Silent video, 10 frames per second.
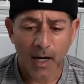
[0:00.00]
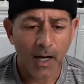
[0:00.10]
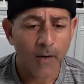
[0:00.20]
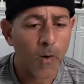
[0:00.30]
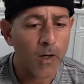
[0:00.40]

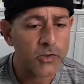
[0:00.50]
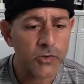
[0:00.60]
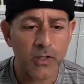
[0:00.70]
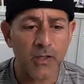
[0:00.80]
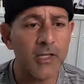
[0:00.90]
I want
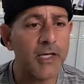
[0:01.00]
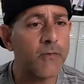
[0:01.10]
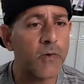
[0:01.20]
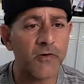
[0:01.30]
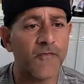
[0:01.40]
you to
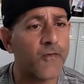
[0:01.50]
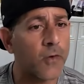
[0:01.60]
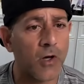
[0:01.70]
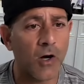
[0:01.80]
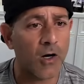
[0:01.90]
lead with a
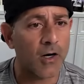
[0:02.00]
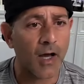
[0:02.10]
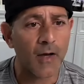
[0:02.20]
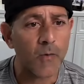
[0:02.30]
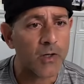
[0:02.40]
full heart.
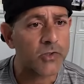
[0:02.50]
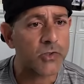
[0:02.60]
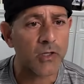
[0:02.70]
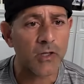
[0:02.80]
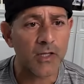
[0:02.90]
I want
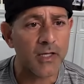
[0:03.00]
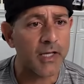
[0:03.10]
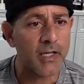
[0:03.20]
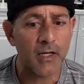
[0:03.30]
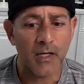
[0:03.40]
you to
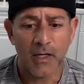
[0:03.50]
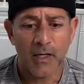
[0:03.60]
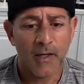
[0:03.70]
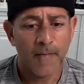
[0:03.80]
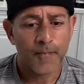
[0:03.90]
lead
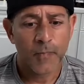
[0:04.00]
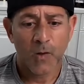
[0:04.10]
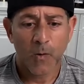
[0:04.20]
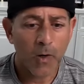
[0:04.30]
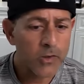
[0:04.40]

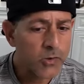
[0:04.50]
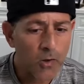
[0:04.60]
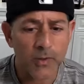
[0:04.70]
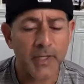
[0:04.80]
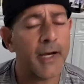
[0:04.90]
where you
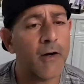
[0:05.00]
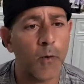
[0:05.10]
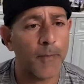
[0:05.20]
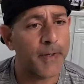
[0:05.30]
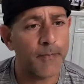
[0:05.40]
don't care
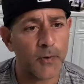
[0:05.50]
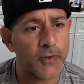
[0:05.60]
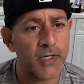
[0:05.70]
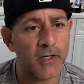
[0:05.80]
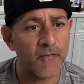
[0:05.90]
what people
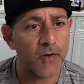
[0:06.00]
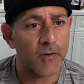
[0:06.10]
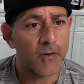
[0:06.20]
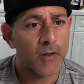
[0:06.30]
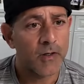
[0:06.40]
think of
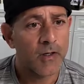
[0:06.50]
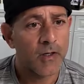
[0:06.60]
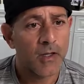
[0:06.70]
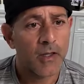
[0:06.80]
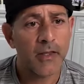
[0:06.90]
you,
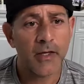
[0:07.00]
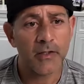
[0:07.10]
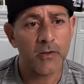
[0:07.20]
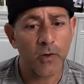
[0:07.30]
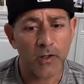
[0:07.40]
that
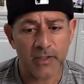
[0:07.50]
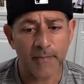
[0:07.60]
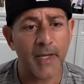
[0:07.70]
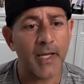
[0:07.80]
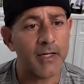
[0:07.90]
you are
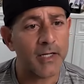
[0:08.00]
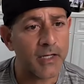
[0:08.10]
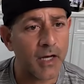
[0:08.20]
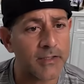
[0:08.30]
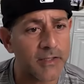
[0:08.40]
demanding,
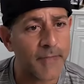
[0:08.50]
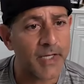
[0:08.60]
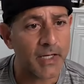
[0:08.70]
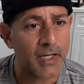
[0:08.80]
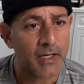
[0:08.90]
not
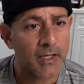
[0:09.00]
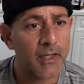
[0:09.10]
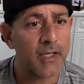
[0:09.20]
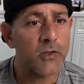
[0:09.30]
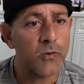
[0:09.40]
demeaning,
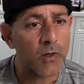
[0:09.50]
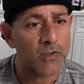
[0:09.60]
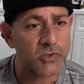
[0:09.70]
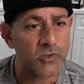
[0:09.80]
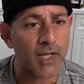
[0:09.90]
that you are
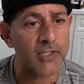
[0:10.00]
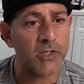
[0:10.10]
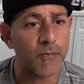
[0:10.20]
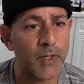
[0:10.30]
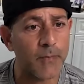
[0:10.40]

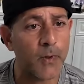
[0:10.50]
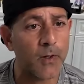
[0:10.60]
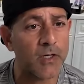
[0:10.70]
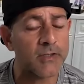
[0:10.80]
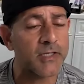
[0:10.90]
stretching
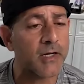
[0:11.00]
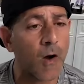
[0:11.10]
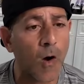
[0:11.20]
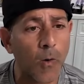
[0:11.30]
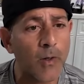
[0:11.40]
people because they're
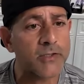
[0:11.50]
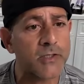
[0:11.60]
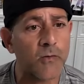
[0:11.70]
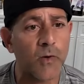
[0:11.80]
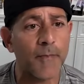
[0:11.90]
always
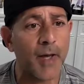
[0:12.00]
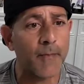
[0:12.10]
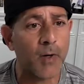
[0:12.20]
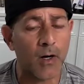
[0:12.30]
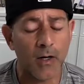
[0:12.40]
going to
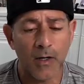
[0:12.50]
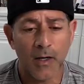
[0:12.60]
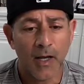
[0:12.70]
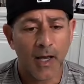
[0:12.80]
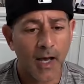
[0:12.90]
remember
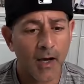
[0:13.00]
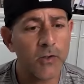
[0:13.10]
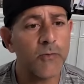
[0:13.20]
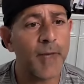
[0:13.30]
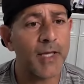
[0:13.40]
how
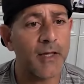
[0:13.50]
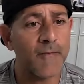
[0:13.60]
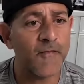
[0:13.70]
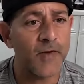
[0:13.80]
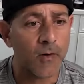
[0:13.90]
you made
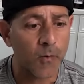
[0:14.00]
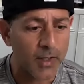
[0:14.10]
them feel.